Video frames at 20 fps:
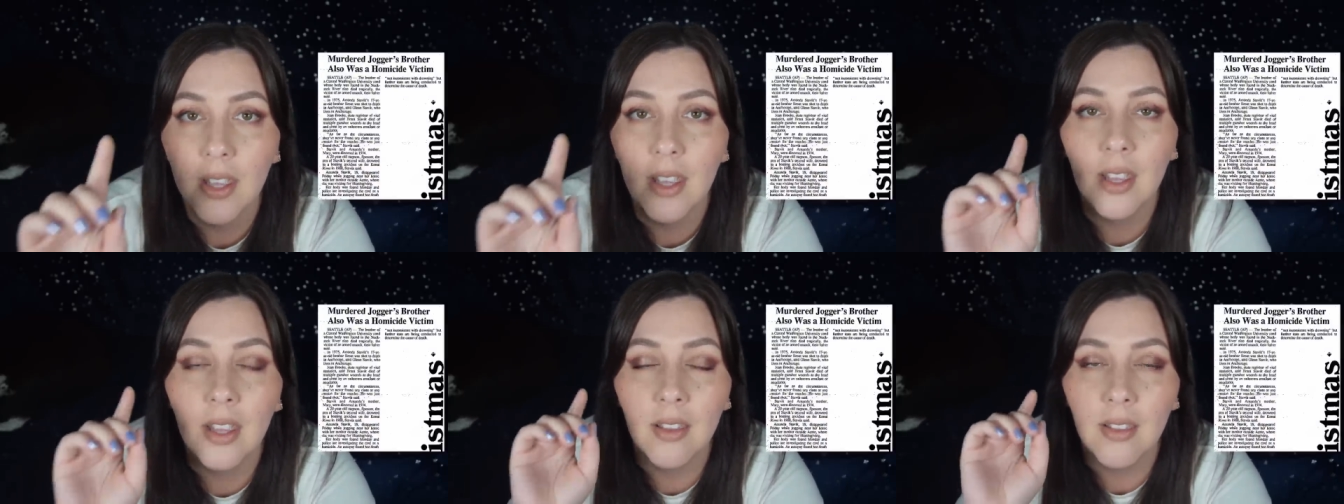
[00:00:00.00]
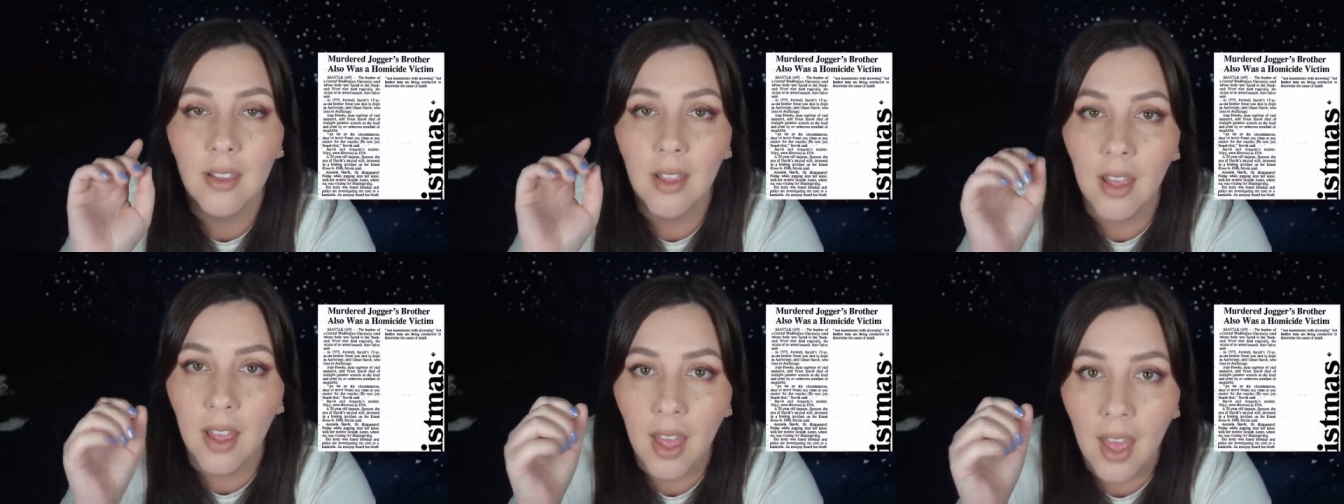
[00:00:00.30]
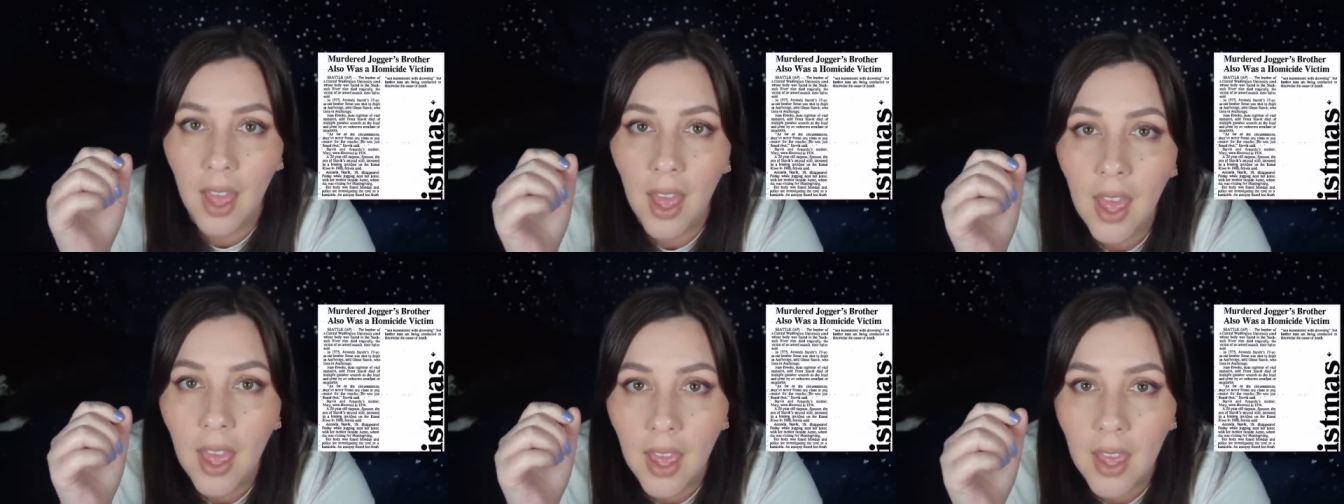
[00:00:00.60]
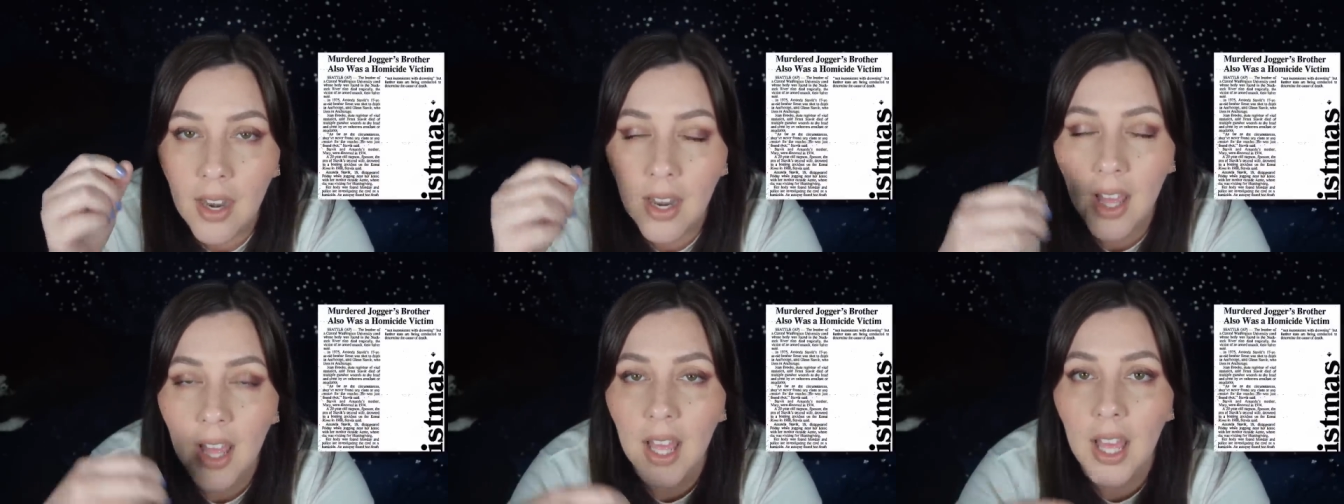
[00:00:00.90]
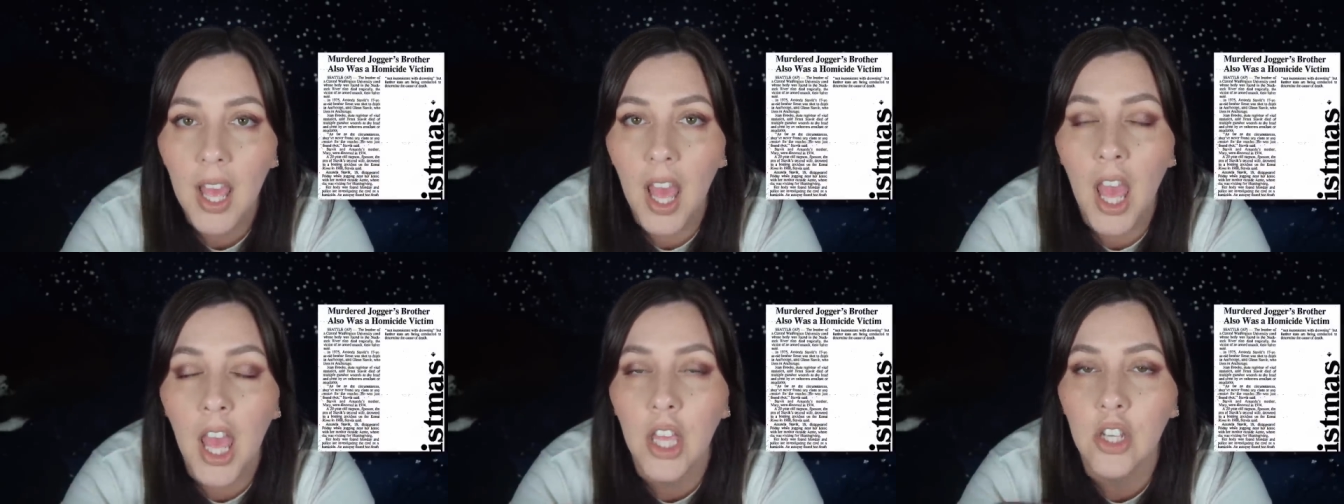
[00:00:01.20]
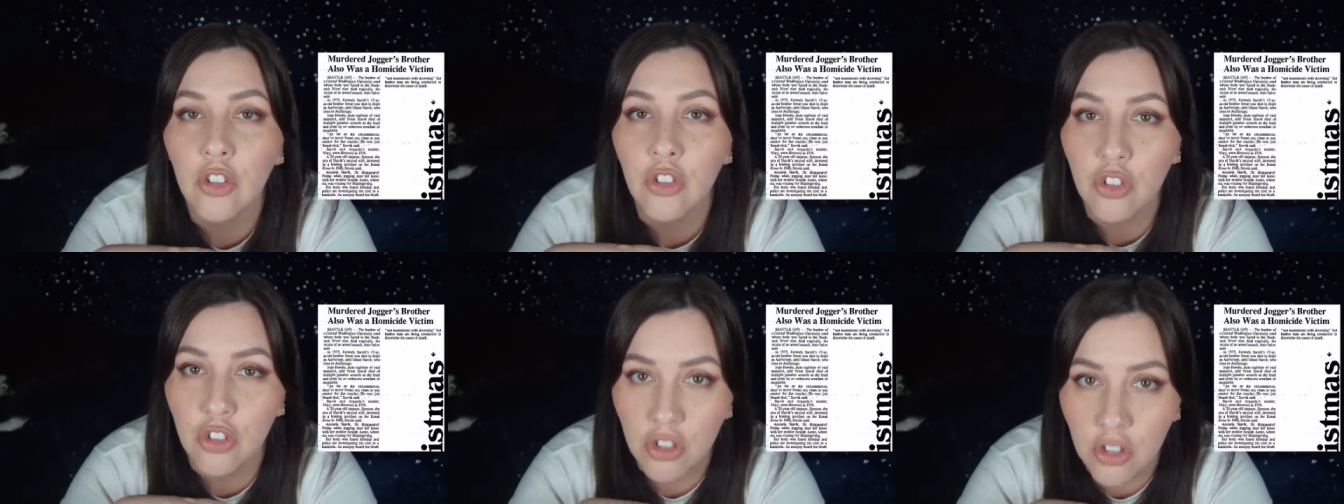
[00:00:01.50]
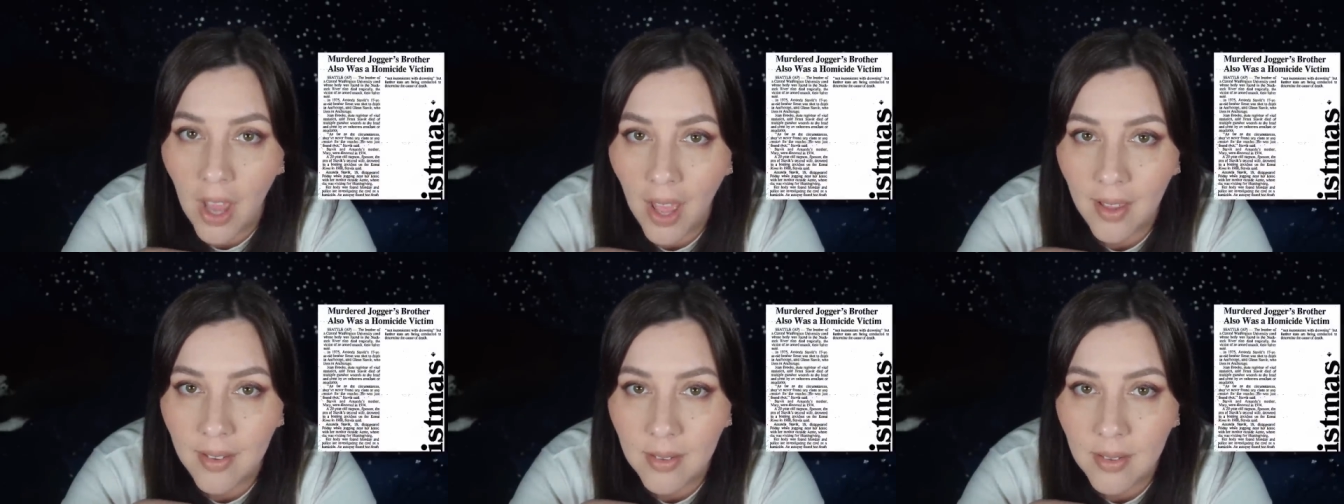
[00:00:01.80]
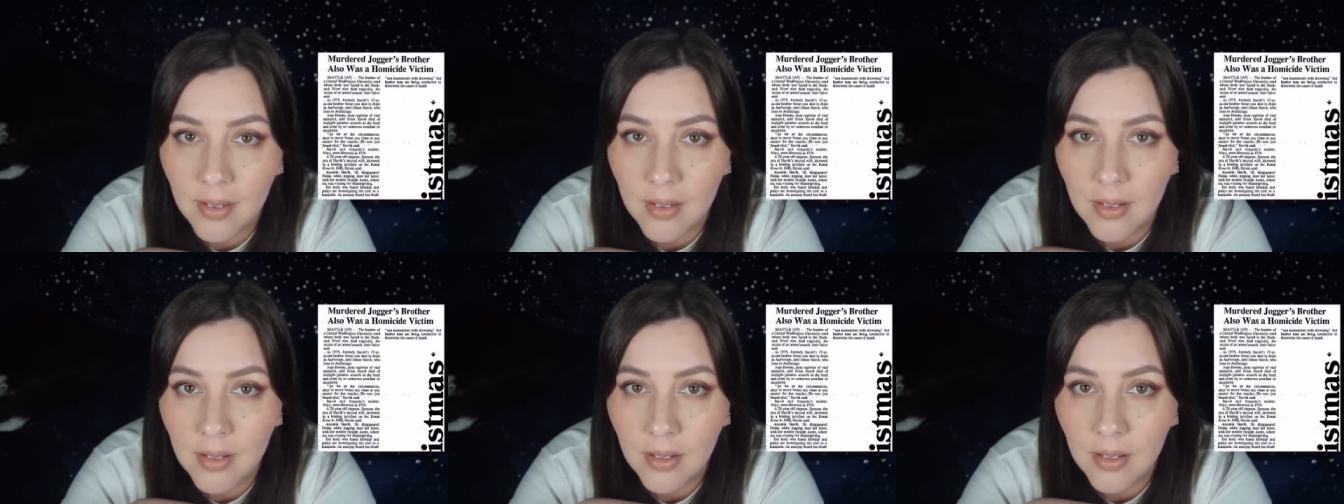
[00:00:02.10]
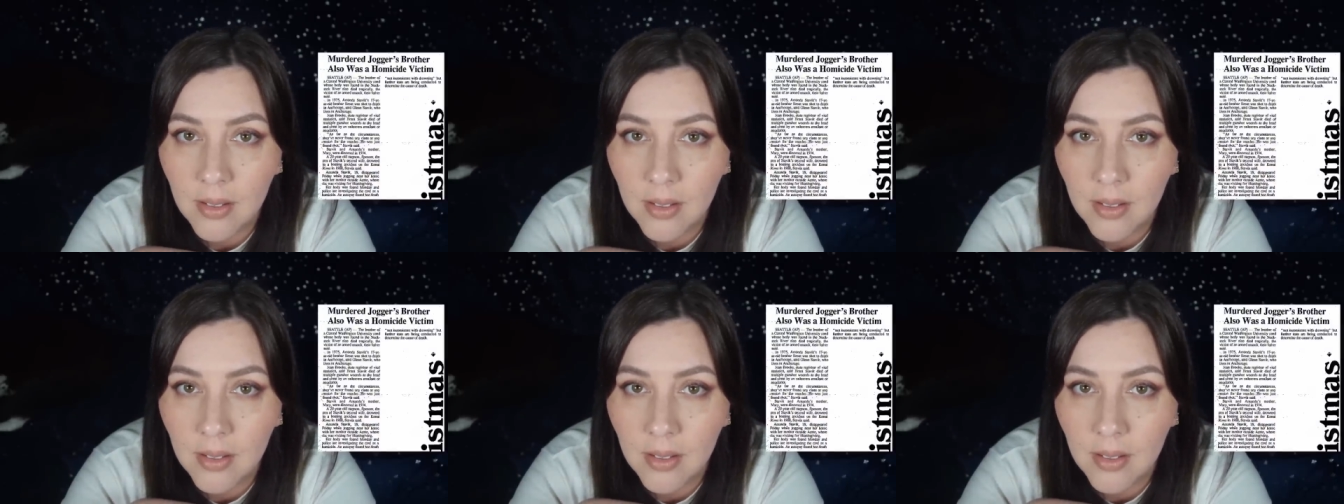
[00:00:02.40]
in the head and chest.